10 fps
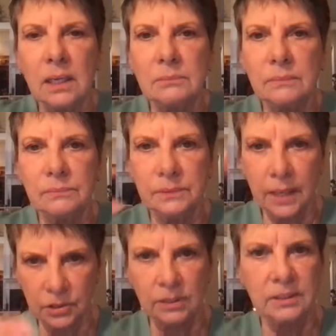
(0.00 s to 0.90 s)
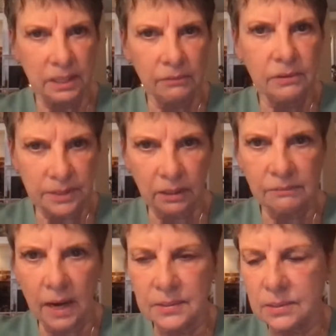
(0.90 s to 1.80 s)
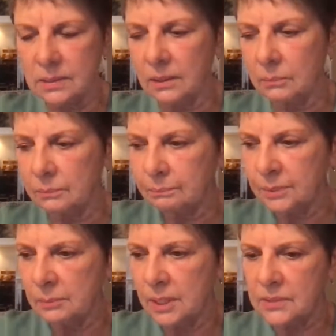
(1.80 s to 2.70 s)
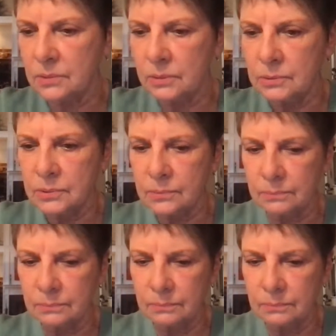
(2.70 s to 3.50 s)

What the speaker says: on nationally televised PBS News